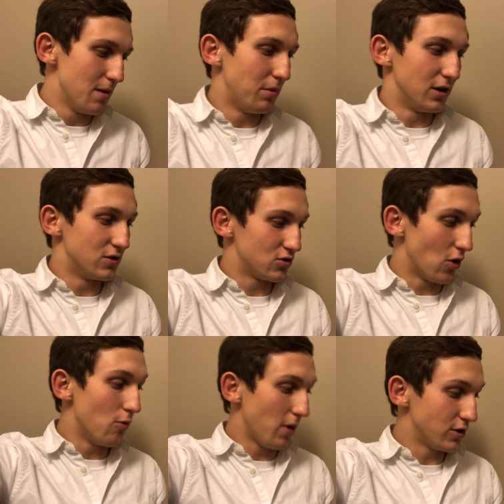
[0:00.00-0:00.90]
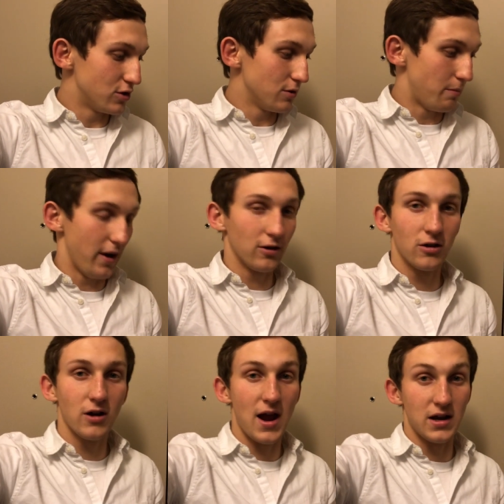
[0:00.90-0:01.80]
But it's so much
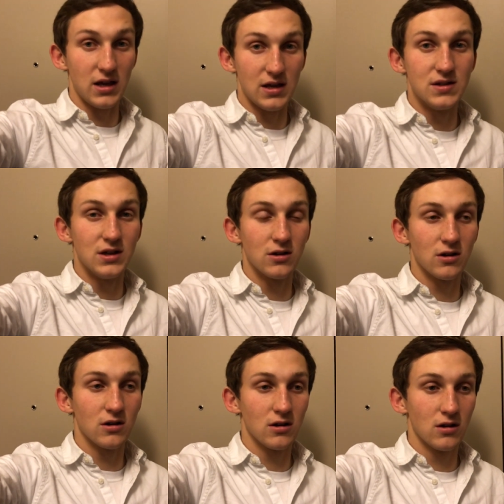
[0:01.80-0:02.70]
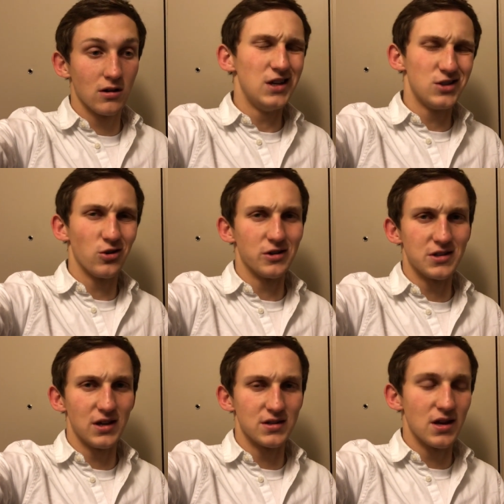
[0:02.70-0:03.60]
better and easier, easier in a
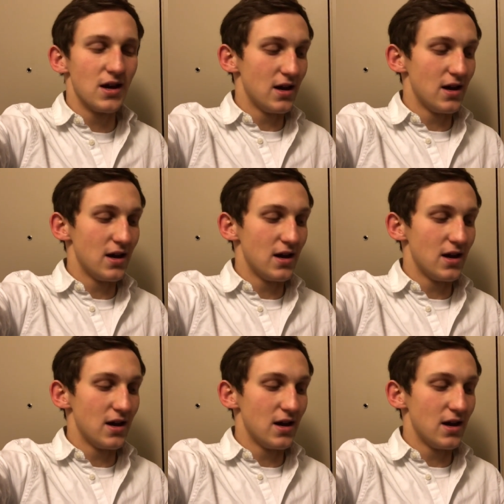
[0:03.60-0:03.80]
sense,